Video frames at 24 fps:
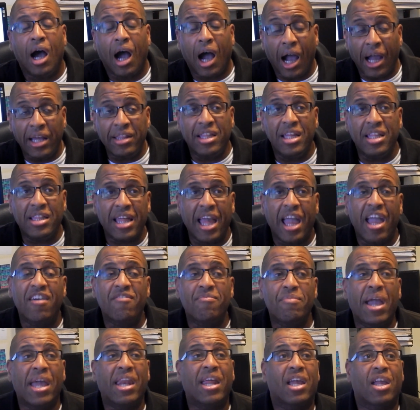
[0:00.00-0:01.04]
I think they
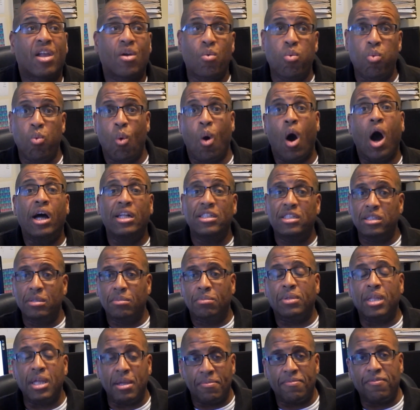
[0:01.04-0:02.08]
have made a
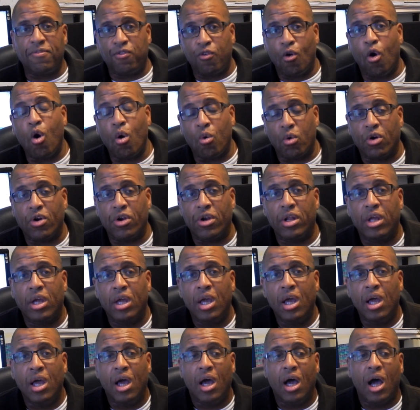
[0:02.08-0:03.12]
quantum leap forward.
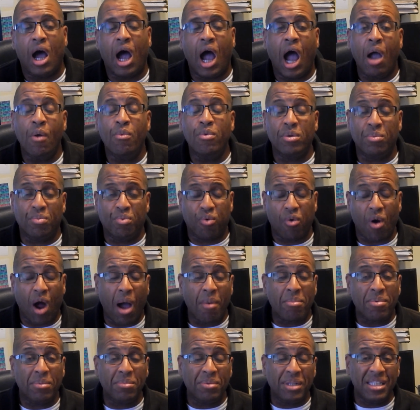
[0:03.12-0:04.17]
I would
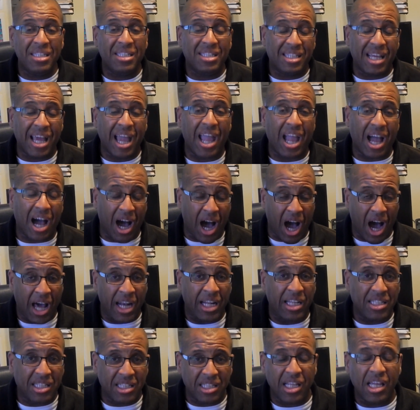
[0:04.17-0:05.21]
probably say,
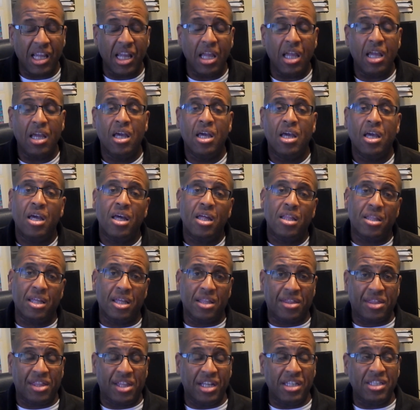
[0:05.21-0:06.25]
honestly,
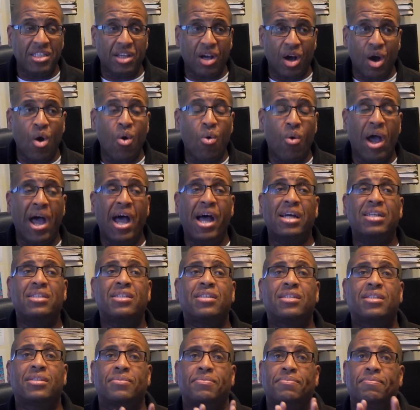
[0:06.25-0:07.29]
that this
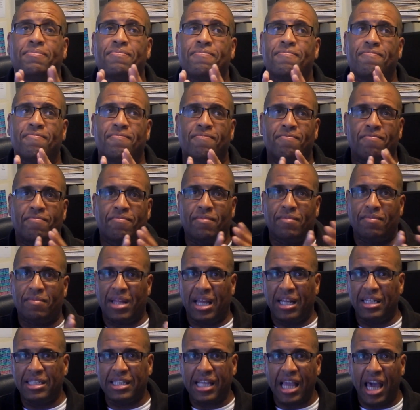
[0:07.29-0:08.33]
OS
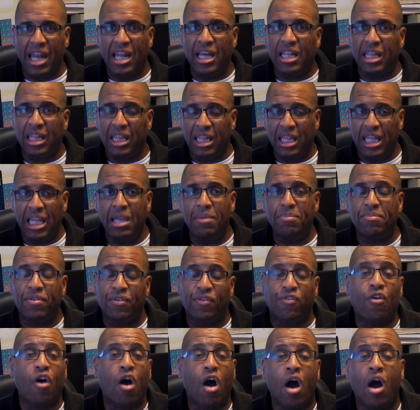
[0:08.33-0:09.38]
has kind of
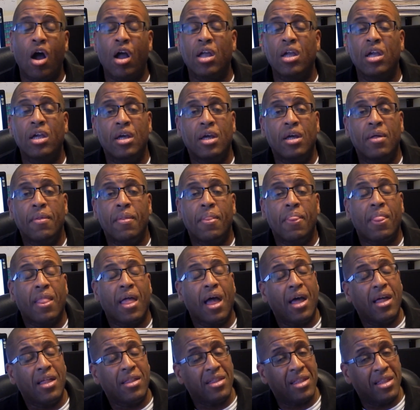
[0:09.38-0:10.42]
leapfrogged
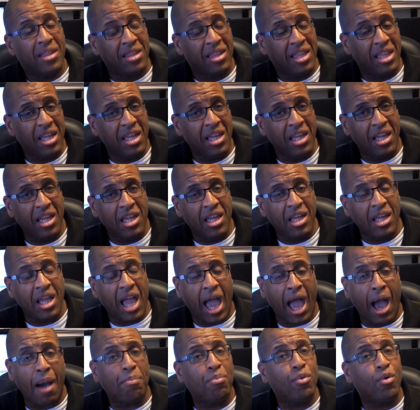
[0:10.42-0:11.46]
the
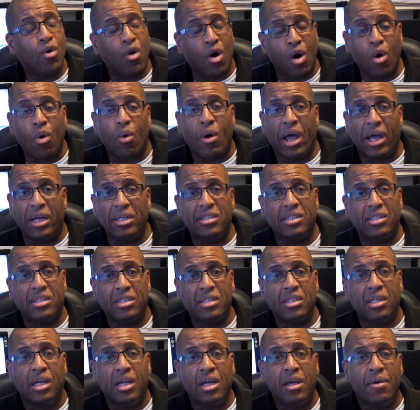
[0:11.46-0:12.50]
Apple
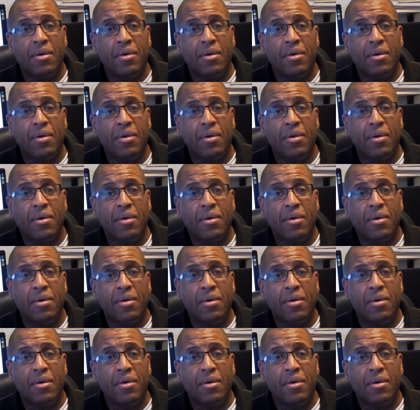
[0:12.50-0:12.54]
OS.